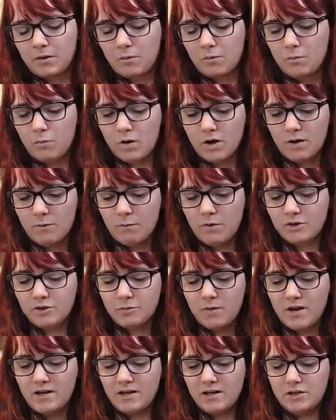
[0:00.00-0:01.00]
what do
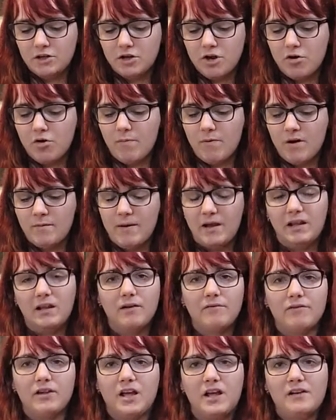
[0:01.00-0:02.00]
I need to know about my
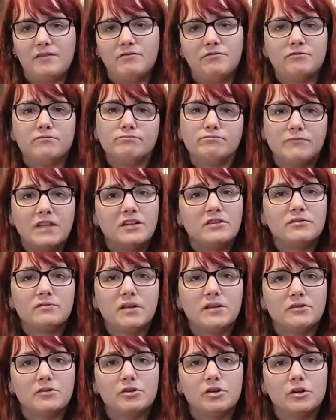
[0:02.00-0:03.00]
love life?
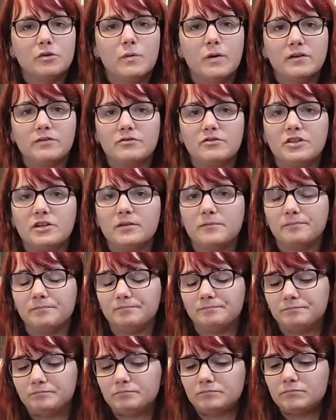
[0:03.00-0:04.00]
That's a good question.
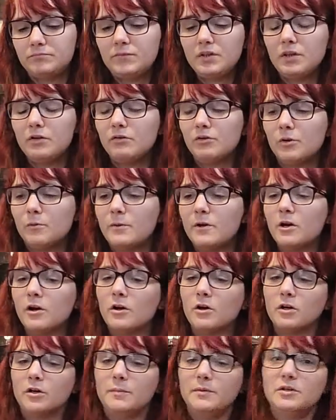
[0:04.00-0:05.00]
So we are
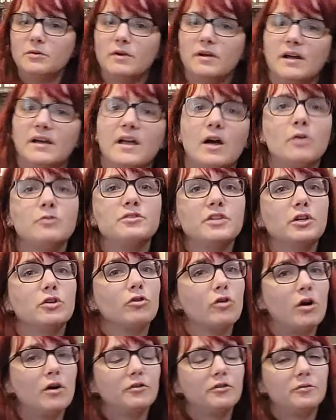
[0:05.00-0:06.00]
going to be doing a Celtic
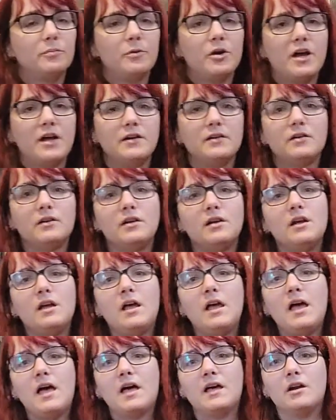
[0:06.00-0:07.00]
Cross spread,
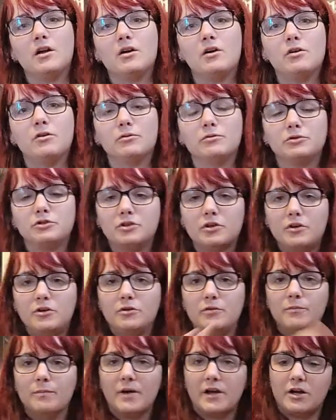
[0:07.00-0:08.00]
and I'll show
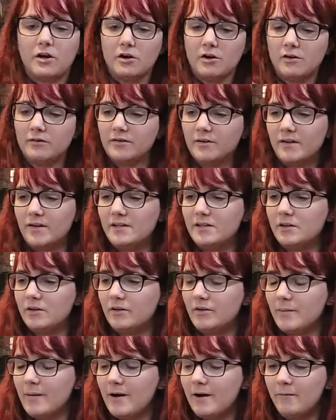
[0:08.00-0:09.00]
you my cards as I deal
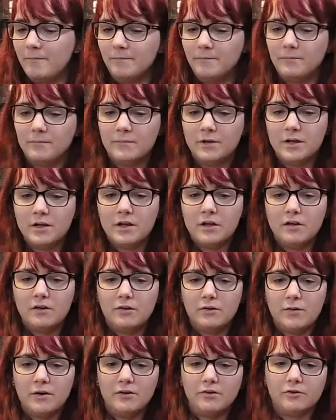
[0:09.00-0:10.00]
them out.
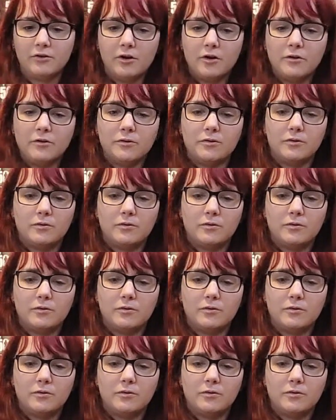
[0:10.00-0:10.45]
So I start